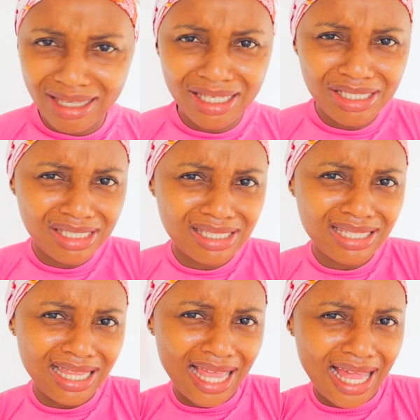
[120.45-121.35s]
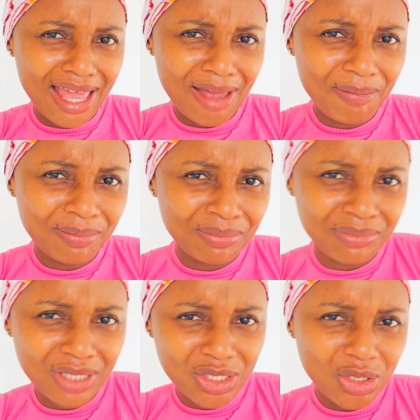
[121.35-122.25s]
Is
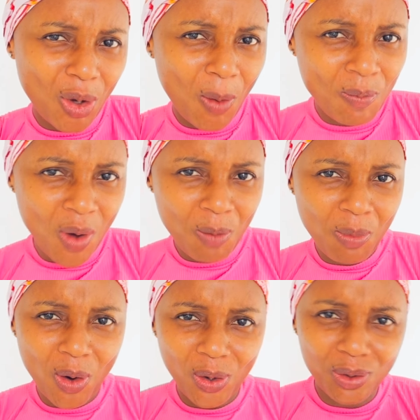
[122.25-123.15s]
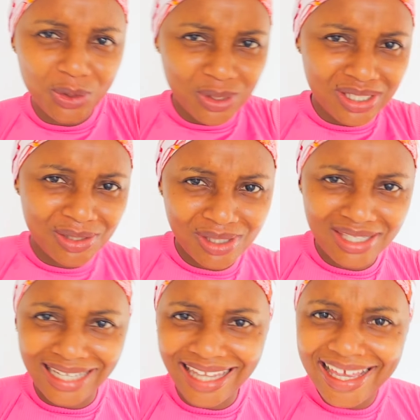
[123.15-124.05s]
it your mom or your senior
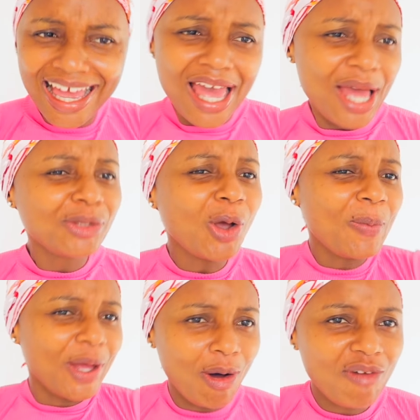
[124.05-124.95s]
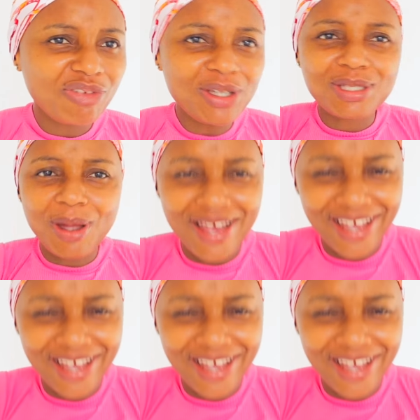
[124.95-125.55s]
sister? Like, they'll be confused.